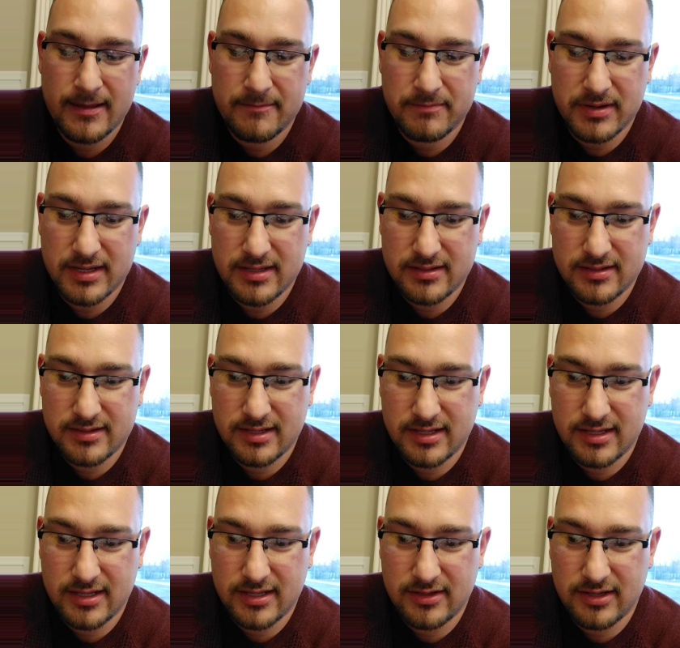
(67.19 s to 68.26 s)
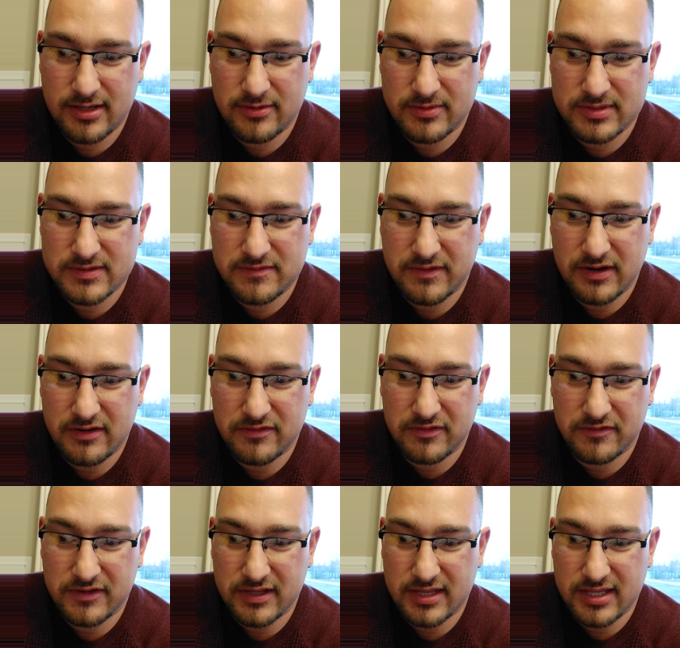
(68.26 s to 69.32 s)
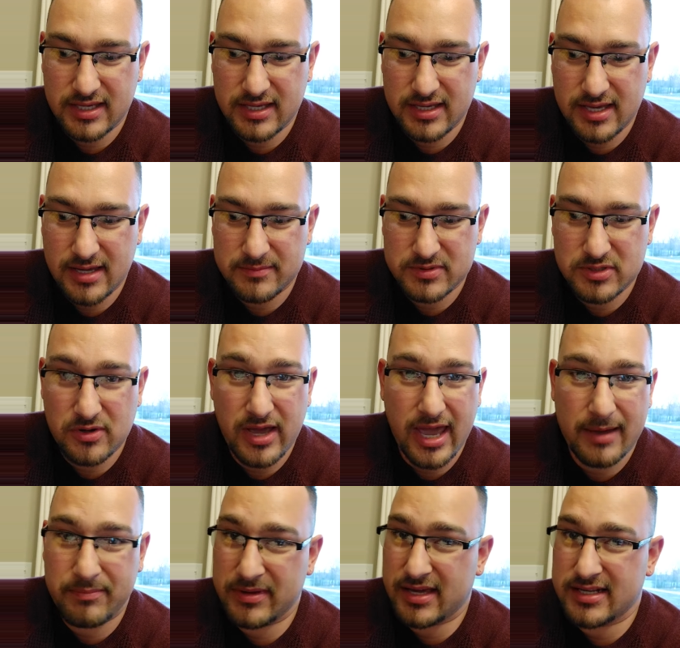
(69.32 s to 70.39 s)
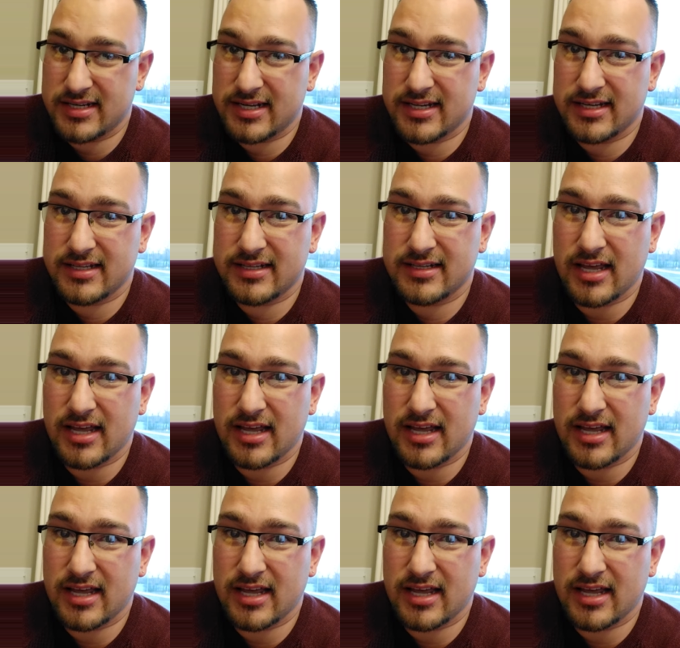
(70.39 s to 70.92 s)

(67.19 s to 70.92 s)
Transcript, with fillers: But it, it was very fulfilling. I'm so happy I did it.